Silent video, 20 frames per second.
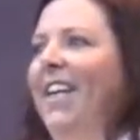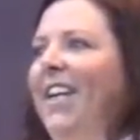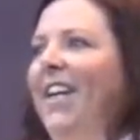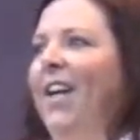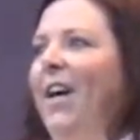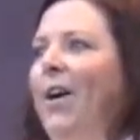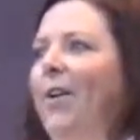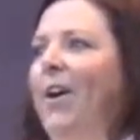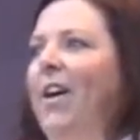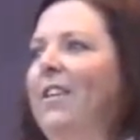You
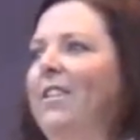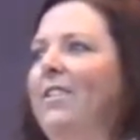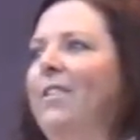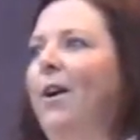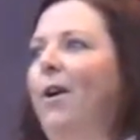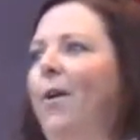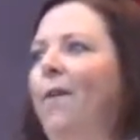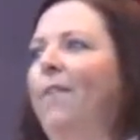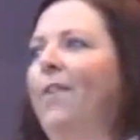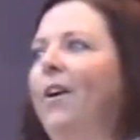know, and
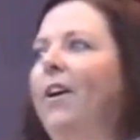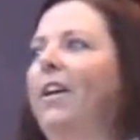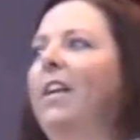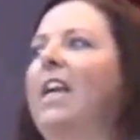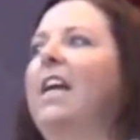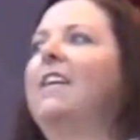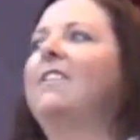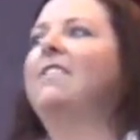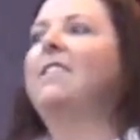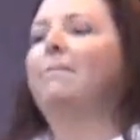so there
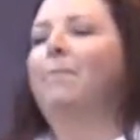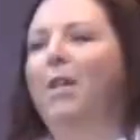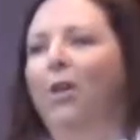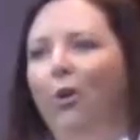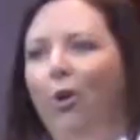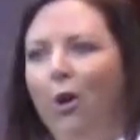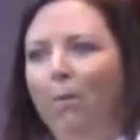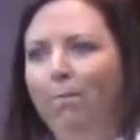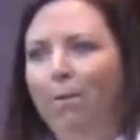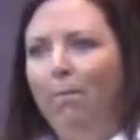needs to be a
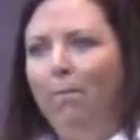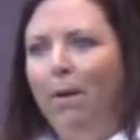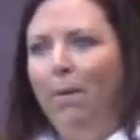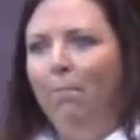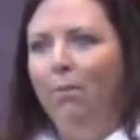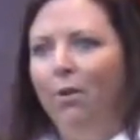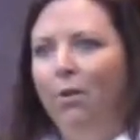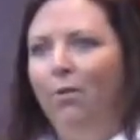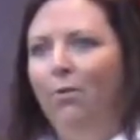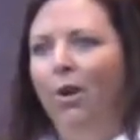group of
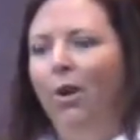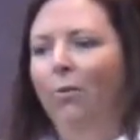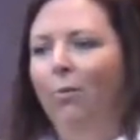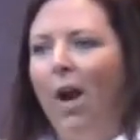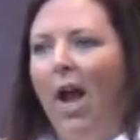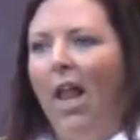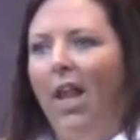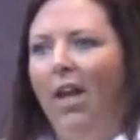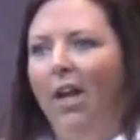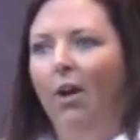people who are
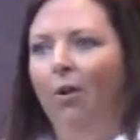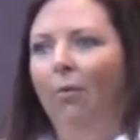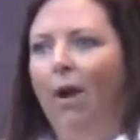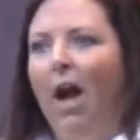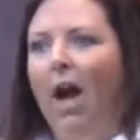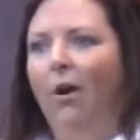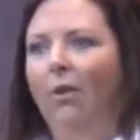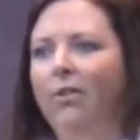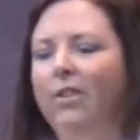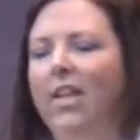rallying
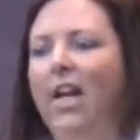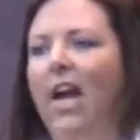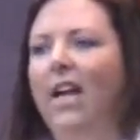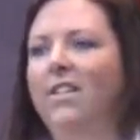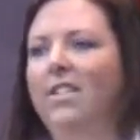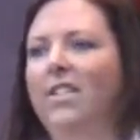around the